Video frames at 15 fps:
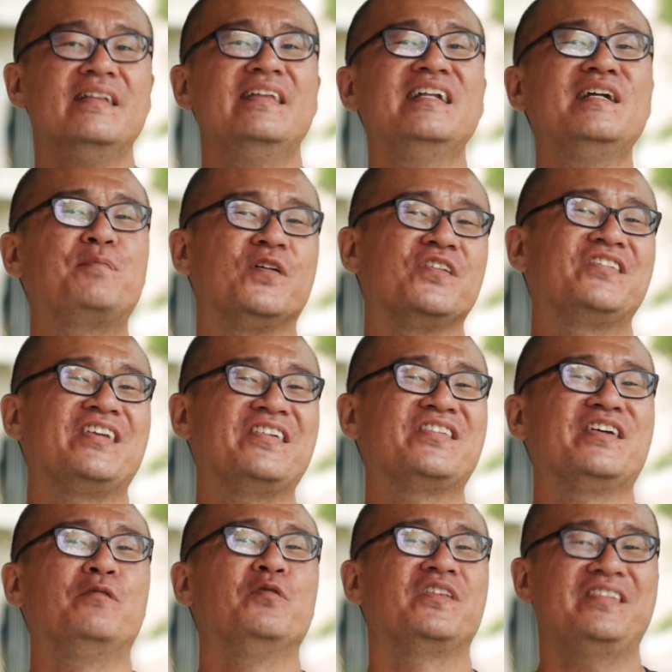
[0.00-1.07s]
Then the
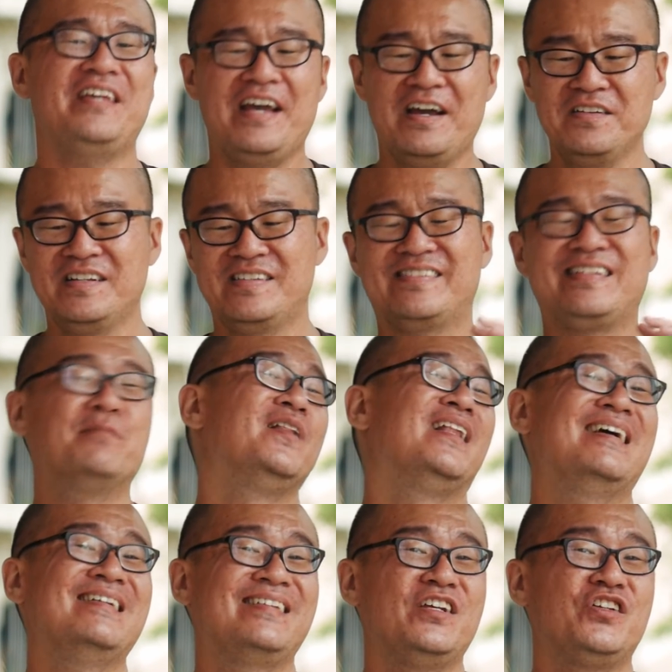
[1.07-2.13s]
processor will tell the
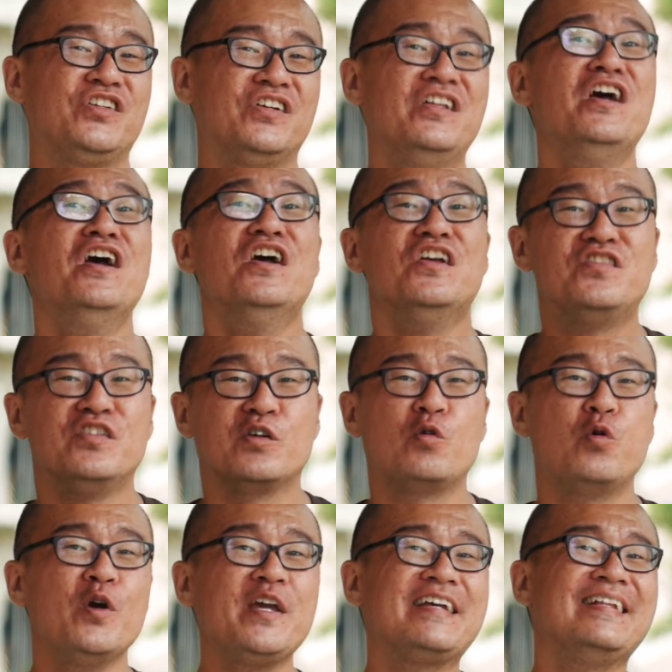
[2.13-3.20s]
stabilization to
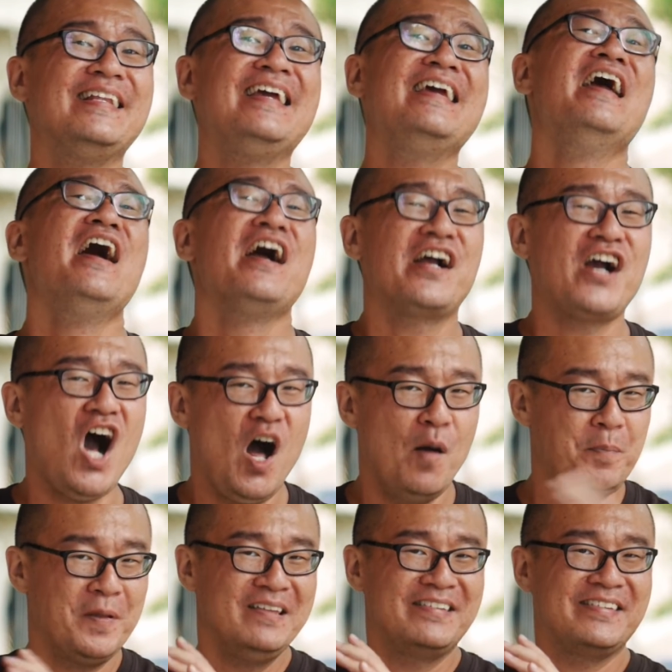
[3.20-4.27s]
quickly
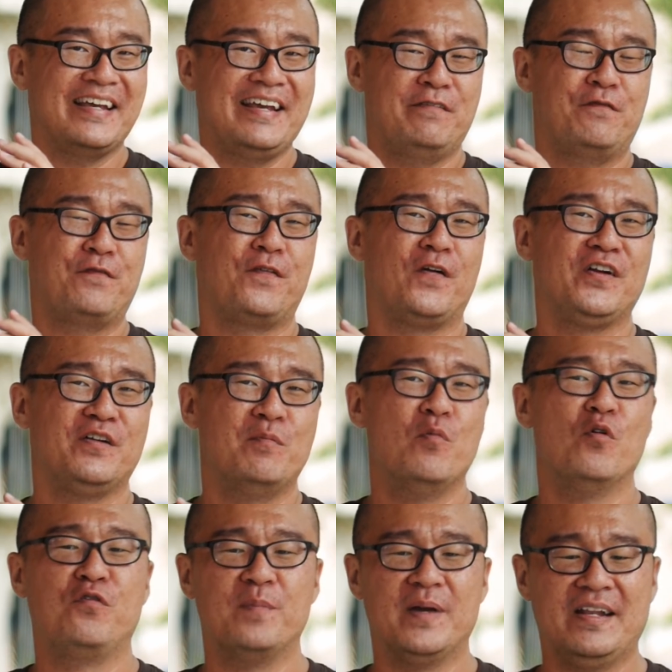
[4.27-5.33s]
compensate for the
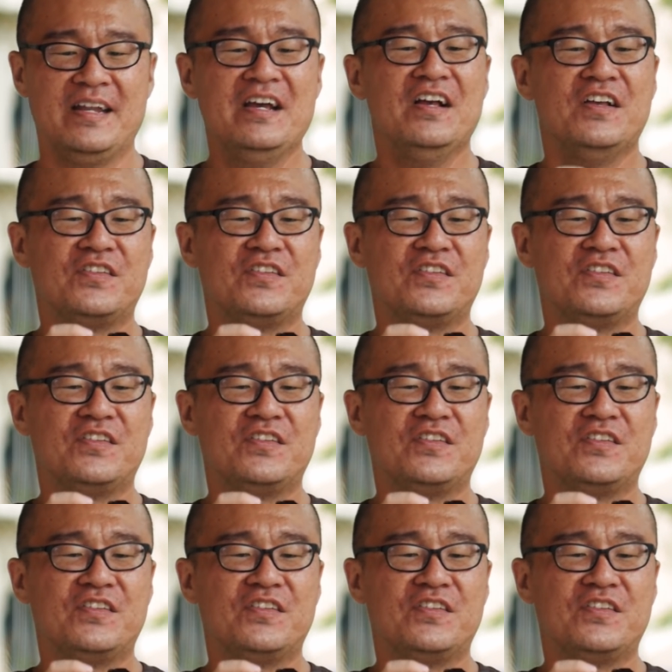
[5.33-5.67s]
movement.